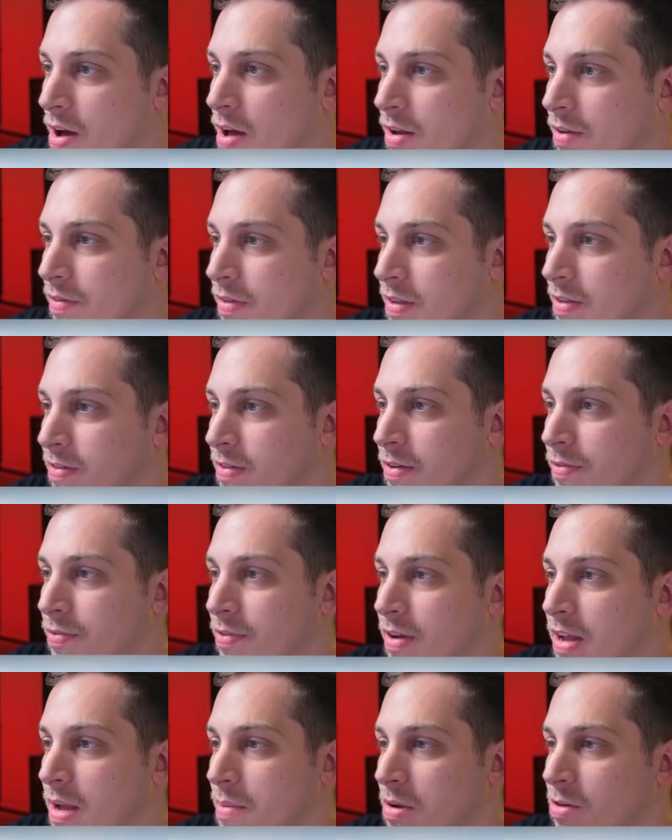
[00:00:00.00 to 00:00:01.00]
all of these
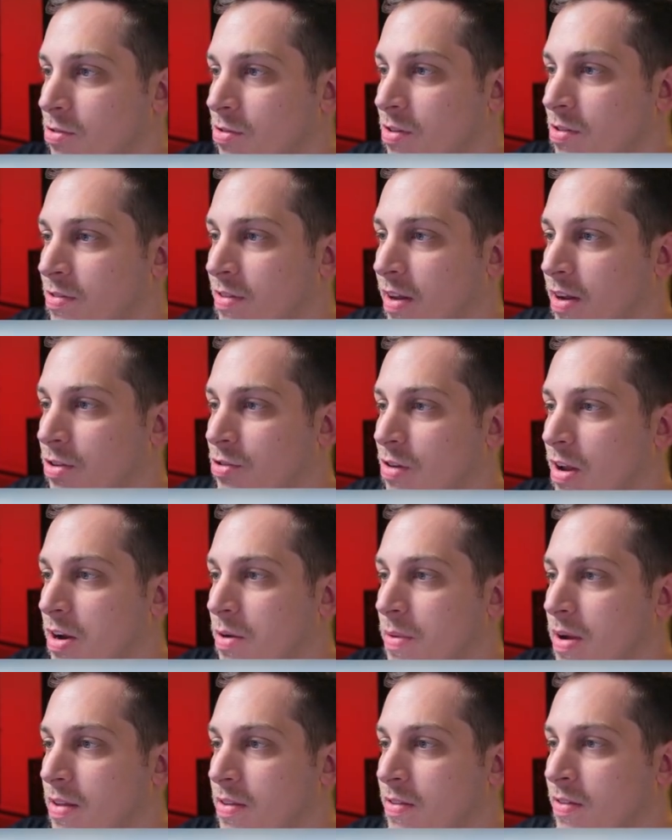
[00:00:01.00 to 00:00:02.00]
different images that it
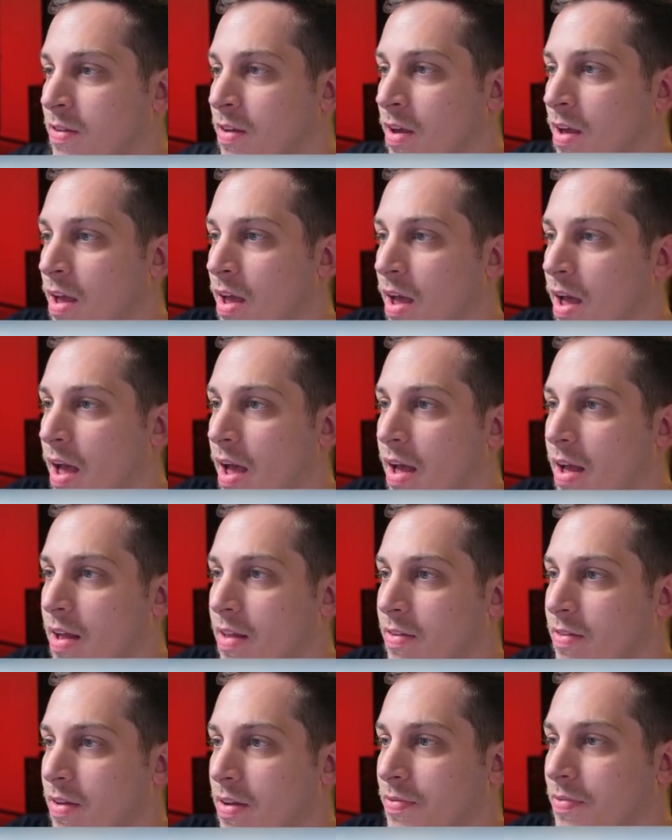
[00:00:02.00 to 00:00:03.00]
generates.
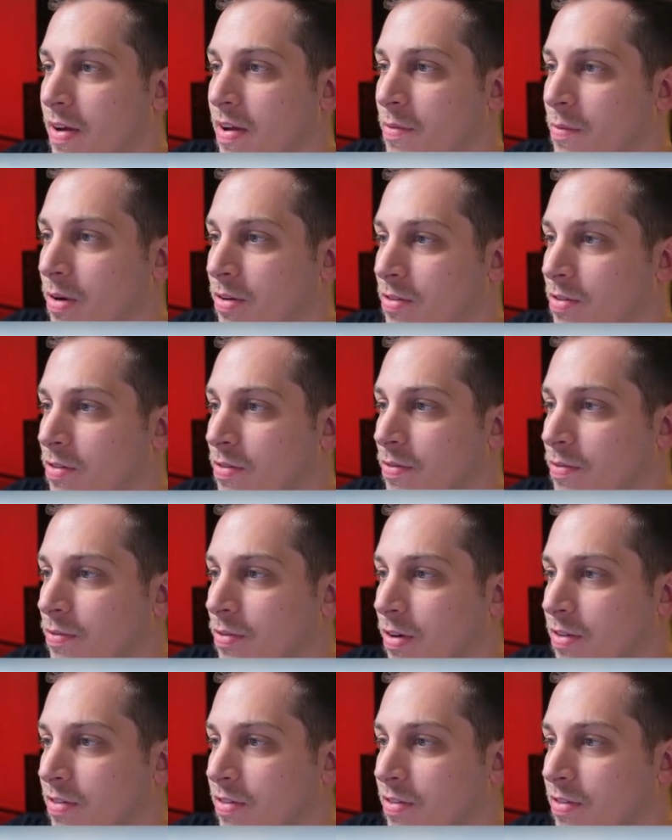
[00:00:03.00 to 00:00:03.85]
And if I were to, for